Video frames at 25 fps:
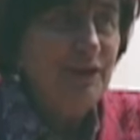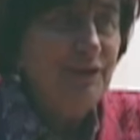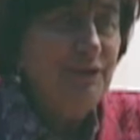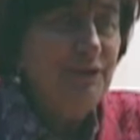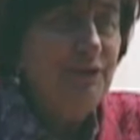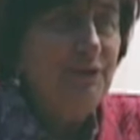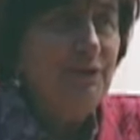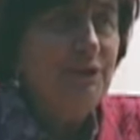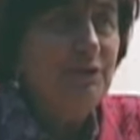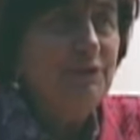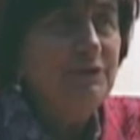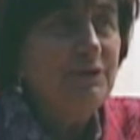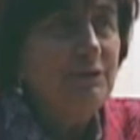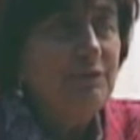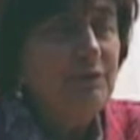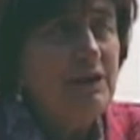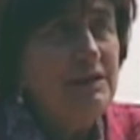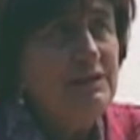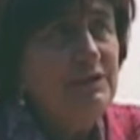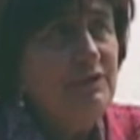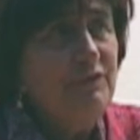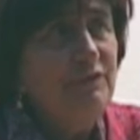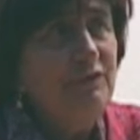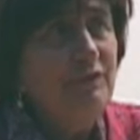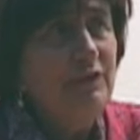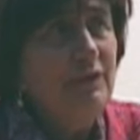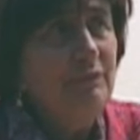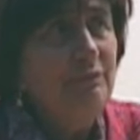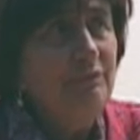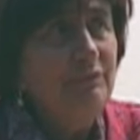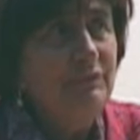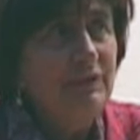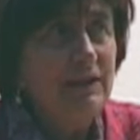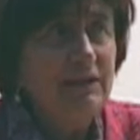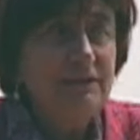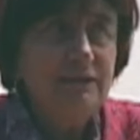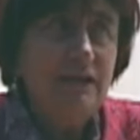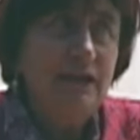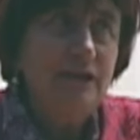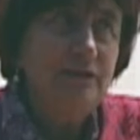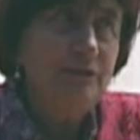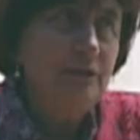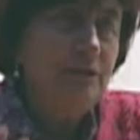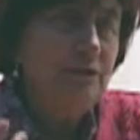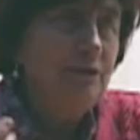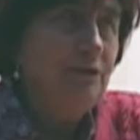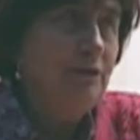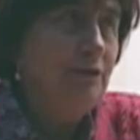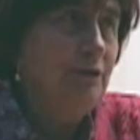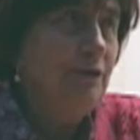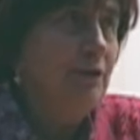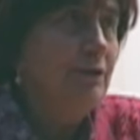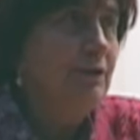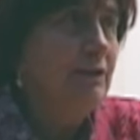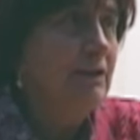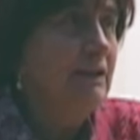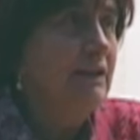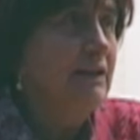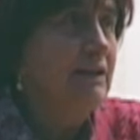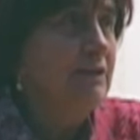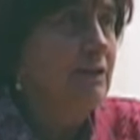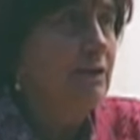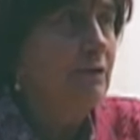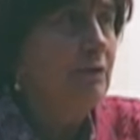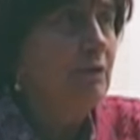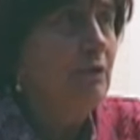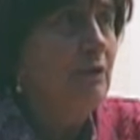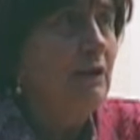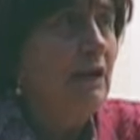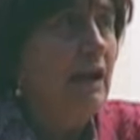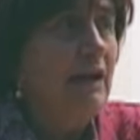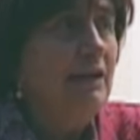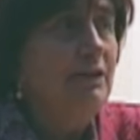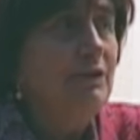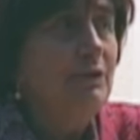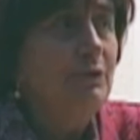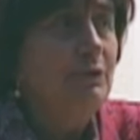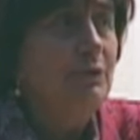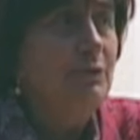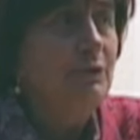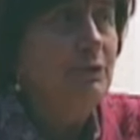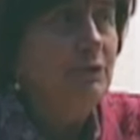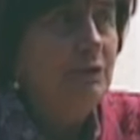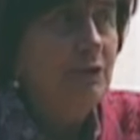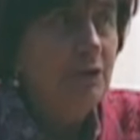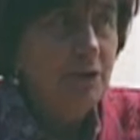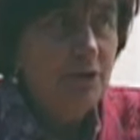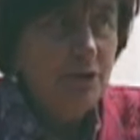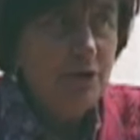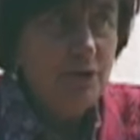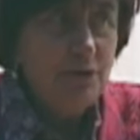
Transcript: you know, there was a film that I learned later called High Noon,